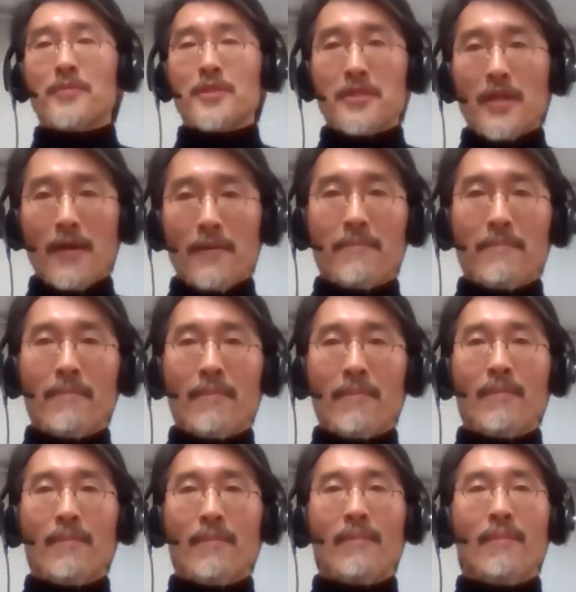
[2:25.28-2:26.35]
I was
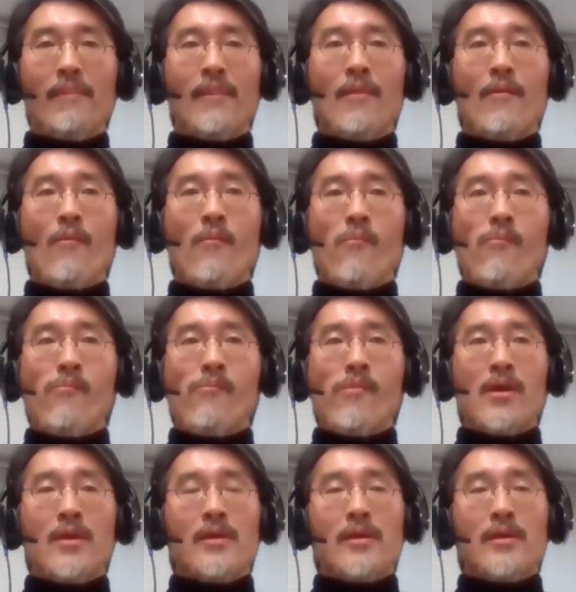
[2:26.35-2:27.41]

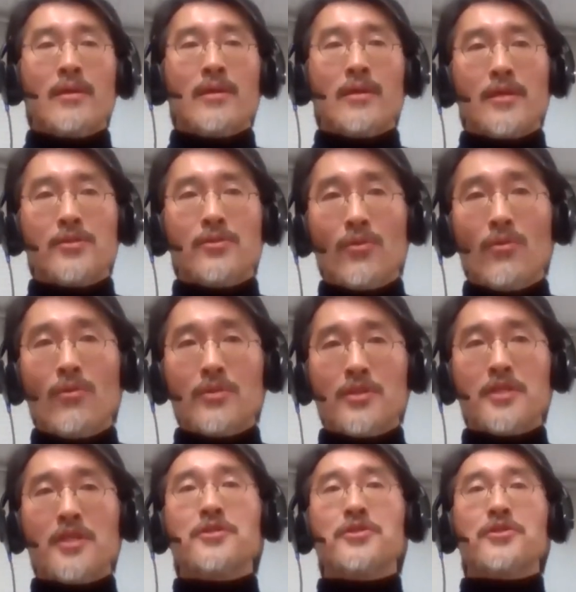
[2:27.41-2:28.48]
i very much
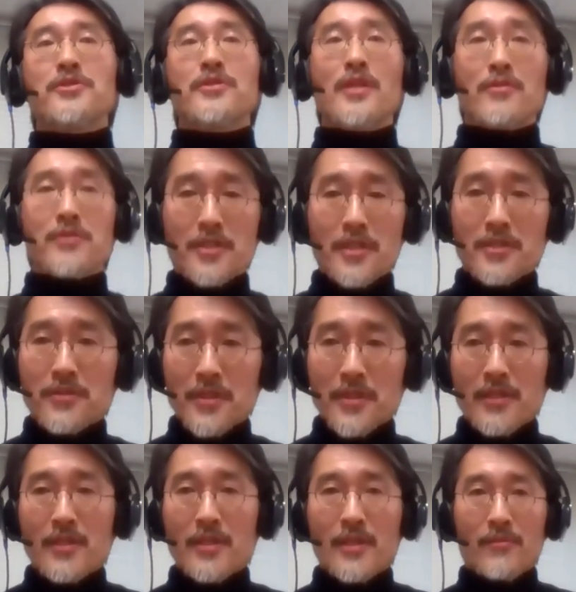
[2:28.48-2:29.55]
interested
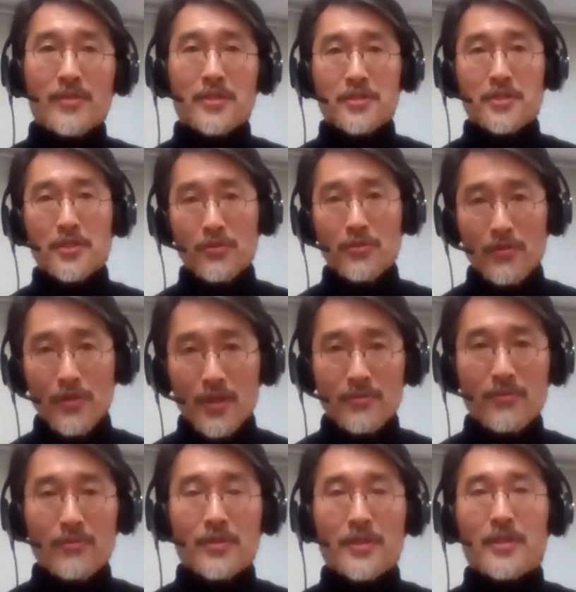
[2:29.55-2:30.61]
uh, what that's
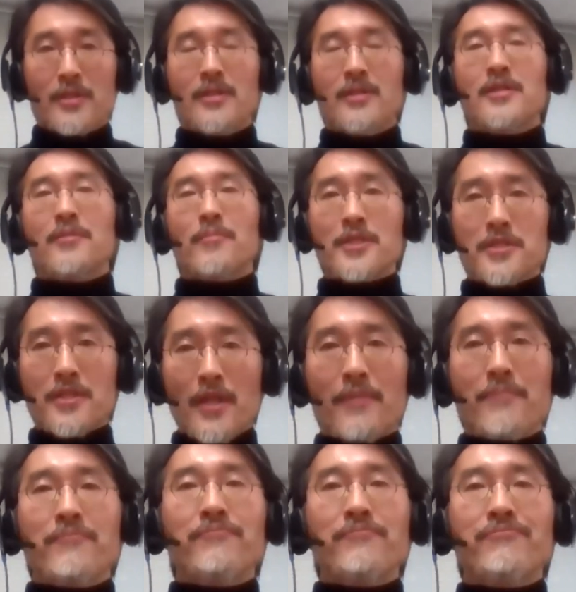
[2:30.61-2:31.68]
happening
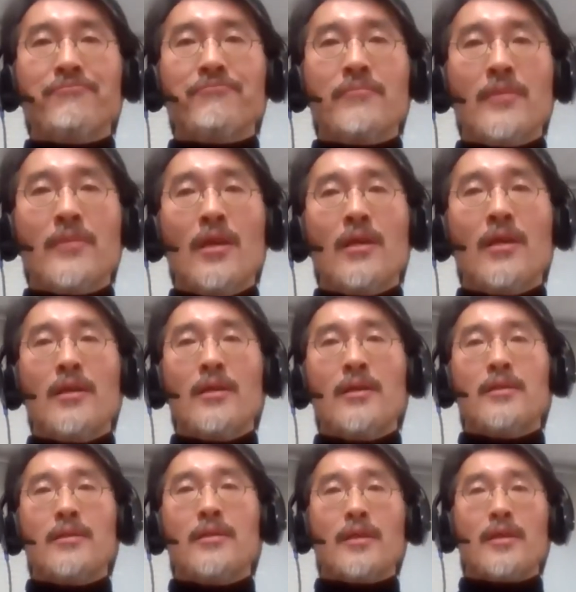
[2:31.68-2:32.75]
and
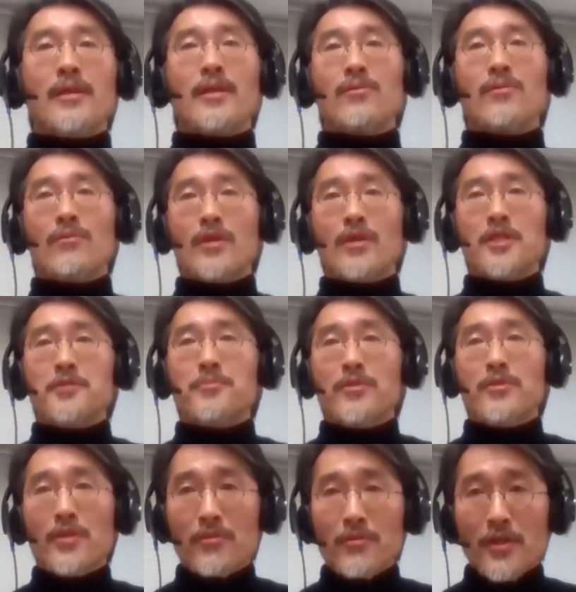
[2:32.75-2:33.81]

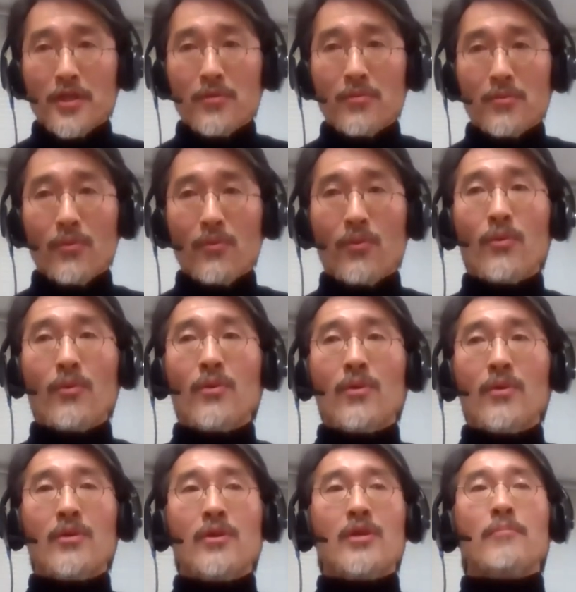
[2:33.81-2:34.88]
in
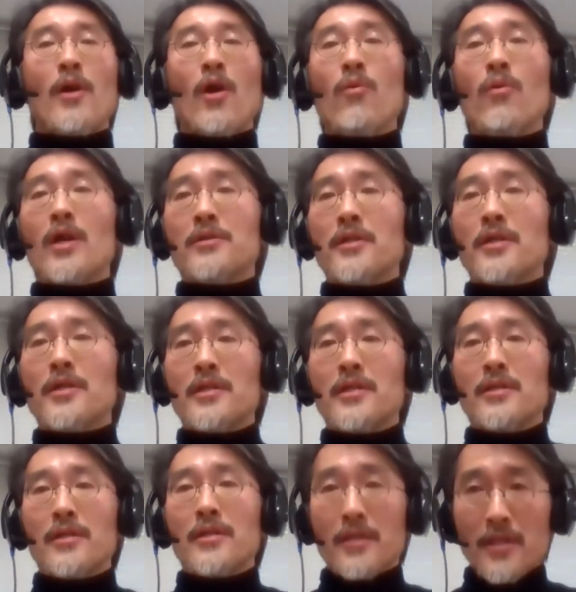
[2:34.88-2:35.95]
2019
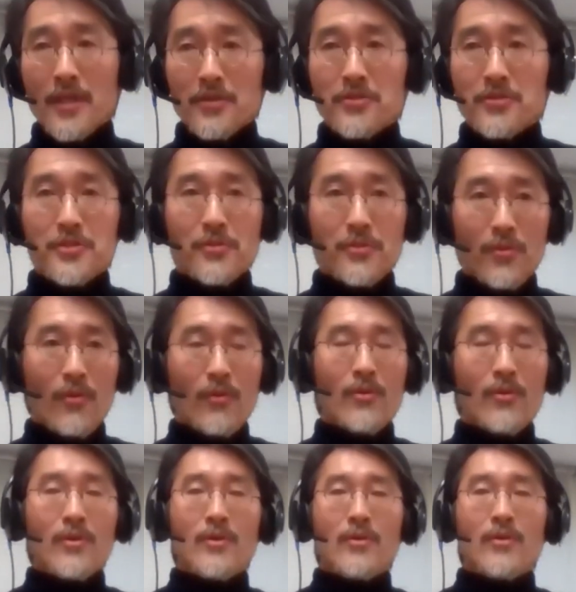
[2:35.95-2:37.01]
I came
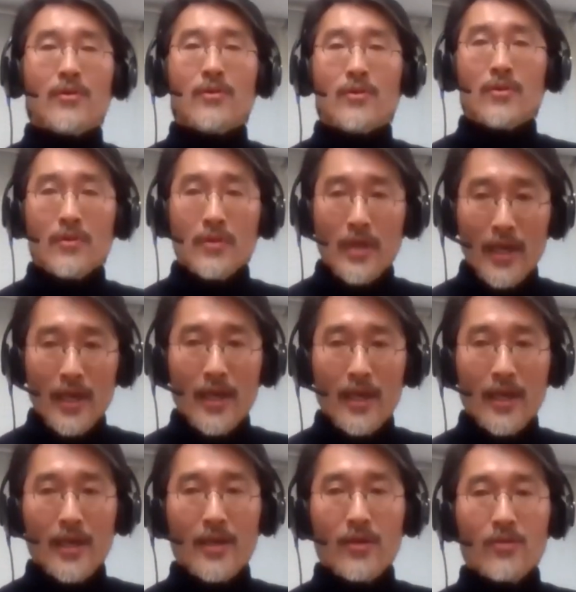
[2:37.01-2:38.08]
to uh,
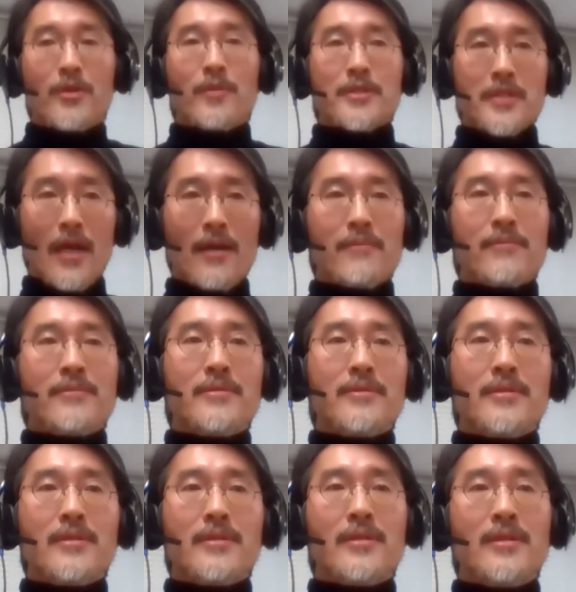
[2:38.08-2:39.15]
Kyoto University
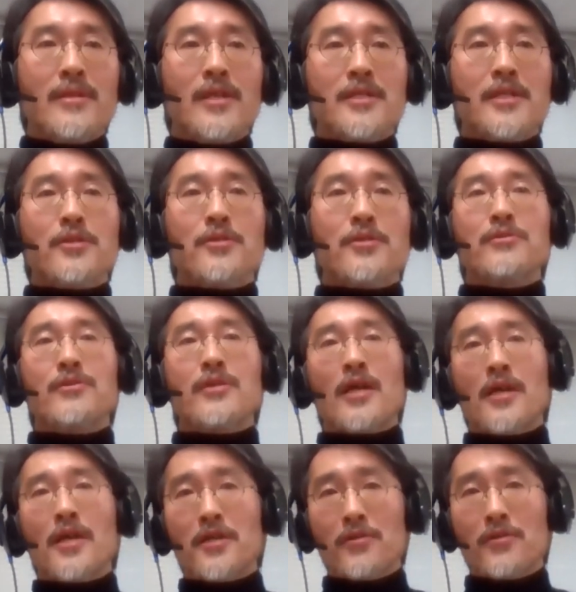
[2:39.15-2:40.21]
and I started
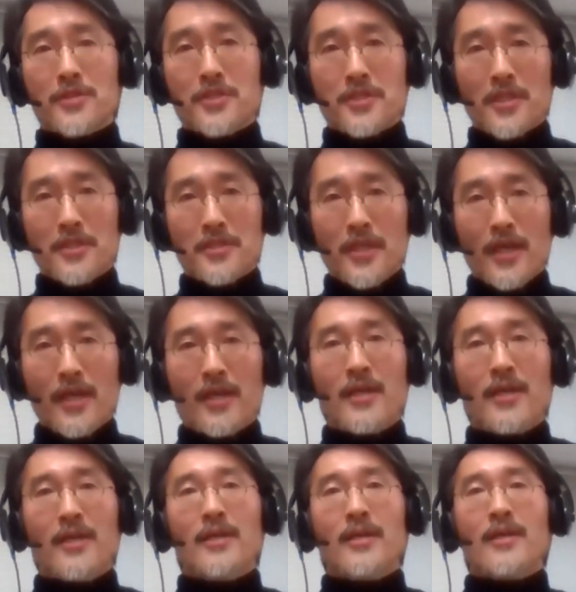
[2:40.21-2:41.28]
to do the
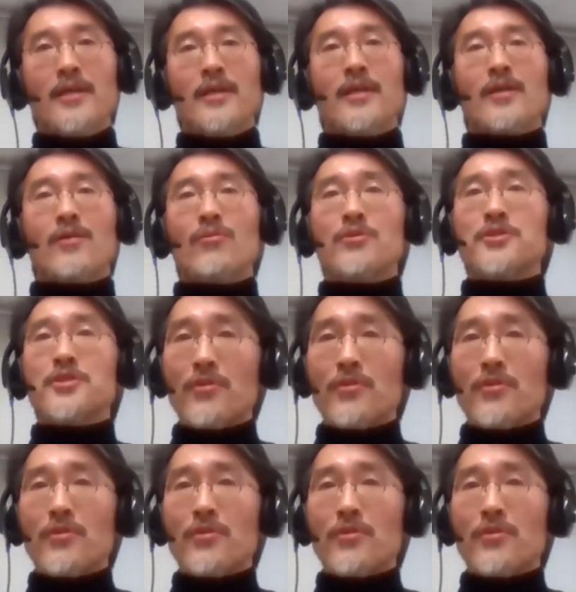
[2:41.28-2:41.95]
research on this.